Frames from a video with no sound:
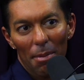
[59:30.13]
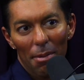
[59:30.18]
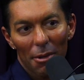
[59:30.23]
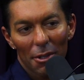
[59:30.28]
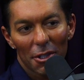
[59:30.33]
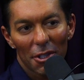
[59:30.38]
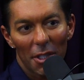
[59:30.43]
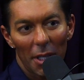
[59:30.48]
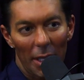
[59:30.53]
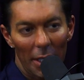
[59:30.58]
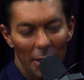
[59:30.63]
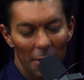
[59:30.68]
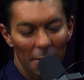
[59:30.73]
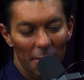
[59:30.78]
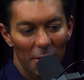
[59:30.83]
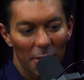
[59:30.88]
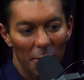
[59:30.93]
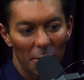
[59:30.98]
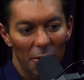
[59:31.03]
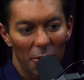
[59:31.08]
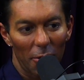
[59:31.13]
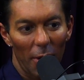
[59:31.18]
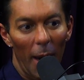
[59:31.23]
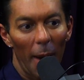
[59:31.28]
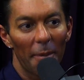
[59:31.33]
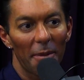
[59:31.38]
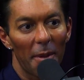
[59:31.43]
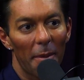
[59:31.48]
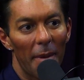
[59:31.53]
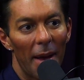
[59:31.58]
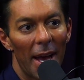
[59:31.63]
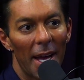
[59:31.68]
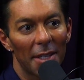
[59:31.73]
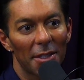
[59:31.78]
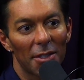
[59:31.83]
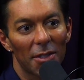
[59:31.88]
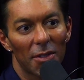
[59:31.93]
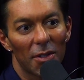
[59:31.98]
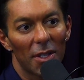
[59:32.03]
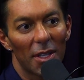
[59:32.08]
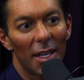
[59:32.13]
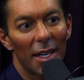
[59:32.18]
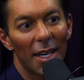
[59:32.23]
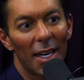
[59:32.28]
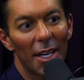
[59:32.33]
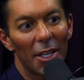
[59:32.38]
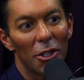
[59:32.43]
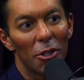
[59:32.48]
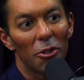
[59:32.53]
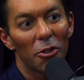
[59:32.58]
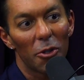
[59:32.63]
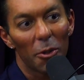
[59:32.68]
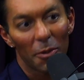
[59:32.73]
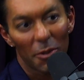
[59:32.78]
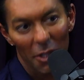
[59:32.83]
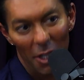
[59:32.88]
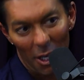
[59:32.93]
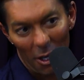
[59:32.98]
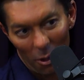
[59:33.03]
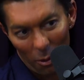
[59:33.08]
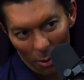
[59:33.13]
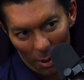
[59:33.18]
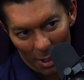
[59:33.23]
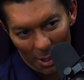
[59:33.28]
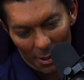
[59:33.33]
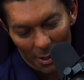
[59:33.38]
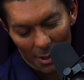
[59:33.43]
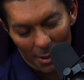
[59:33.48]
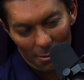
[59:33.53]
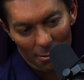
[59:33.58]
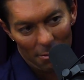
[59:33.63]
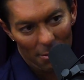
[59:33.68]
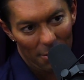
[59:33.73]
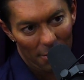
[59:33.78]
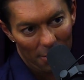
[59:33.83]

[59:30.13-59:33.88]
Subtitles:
Appreciate it. Subscribe to Matt's YouTube channel. What is it?